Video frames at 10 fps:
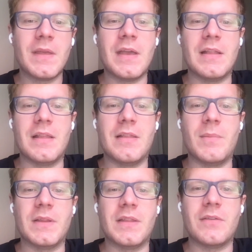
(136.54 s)
and then the
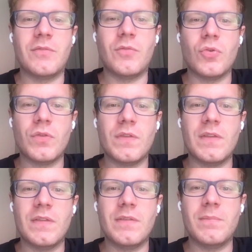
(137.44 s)
magnetic
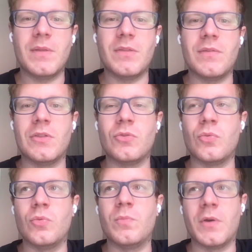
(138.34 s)
forces between
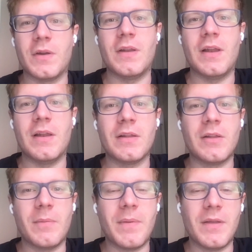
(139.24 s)
two parallel
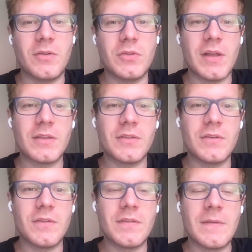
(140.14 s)

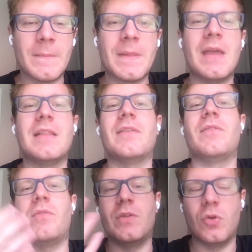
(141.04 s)
conductors, and then
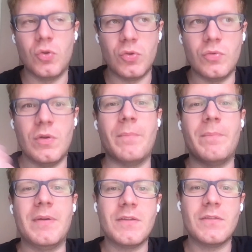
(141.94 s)
we will go to
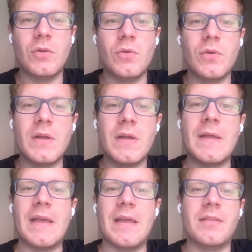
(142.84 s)
Ampere's law,
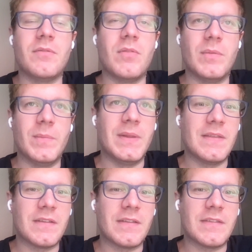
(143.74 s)
and we will be
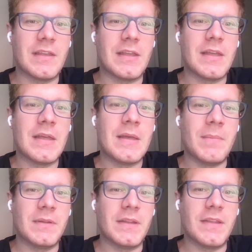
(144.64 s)
discussing
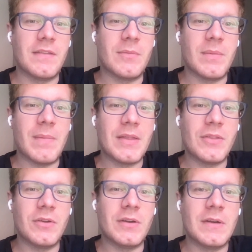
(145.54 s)
magnetism in
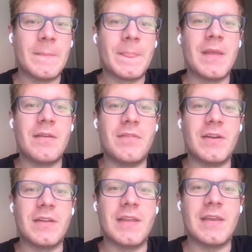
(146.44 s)
matter,
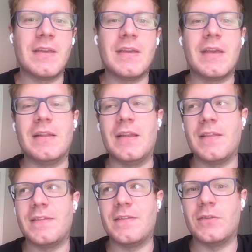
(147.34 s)
Faraday, and
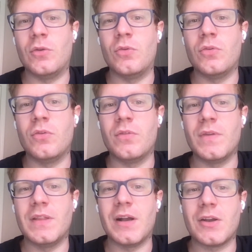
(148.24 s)
Lenz's law of
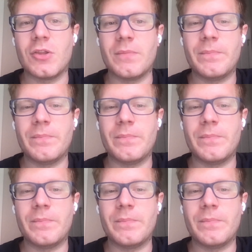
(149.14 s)
induction.